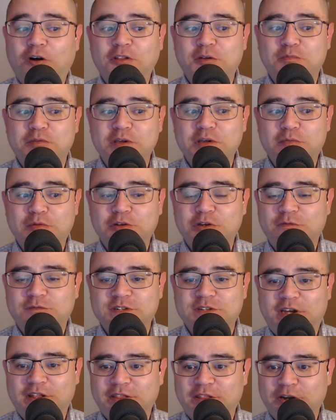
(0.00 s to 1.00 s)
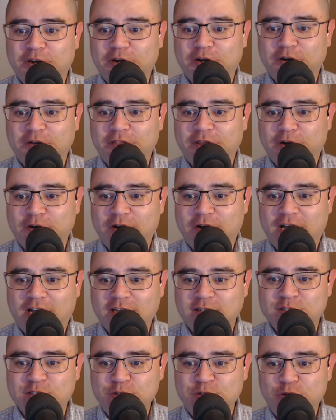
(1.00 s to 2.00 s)
people who've done their their uh,
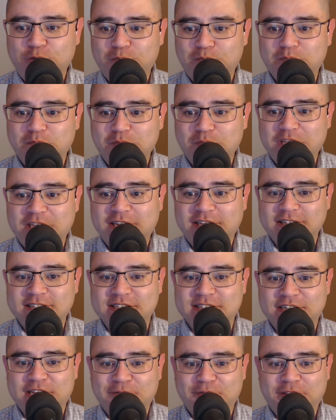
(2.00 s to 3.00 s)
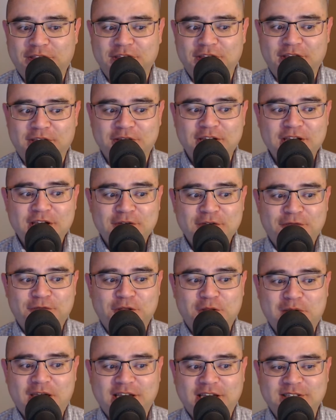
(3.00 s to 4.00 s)
Zoom meetings and everything for the
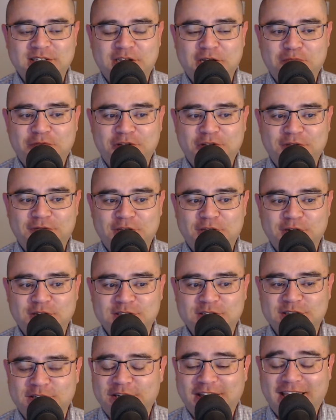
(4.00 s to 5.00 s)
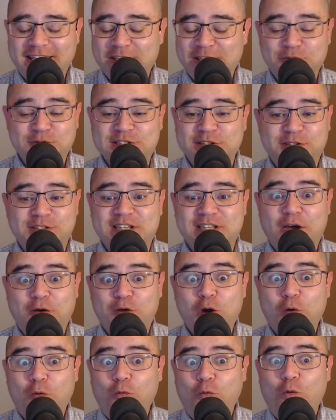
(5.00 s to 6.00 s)
past couple of years. They're like, you still sound
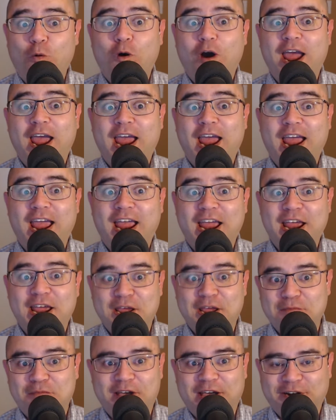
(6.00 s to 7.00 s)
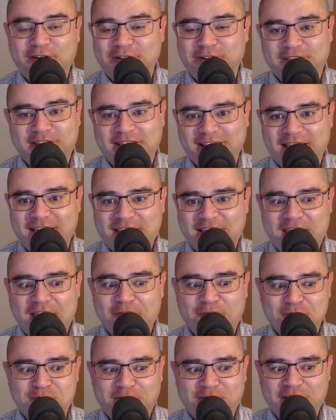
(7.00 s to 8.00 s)
way better than like
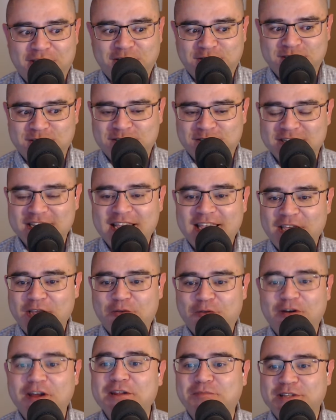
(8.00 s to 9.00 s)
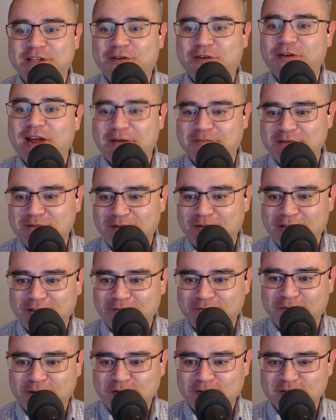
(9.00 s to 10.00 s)
everybody else's incredibly crappy
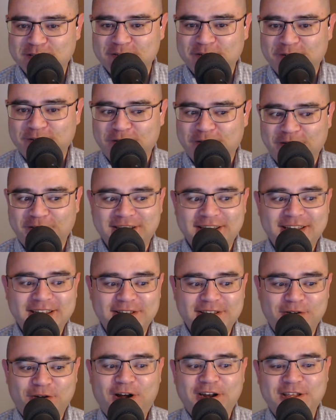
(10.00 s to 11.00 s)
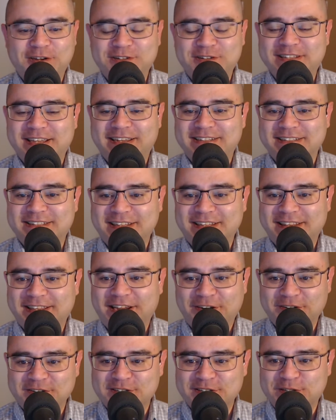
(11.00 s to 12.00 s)
microphone. So your your Audio Technica
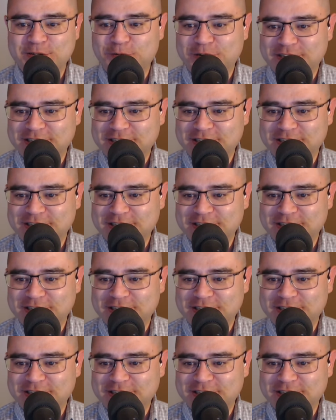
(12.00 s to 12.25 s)
there is doing its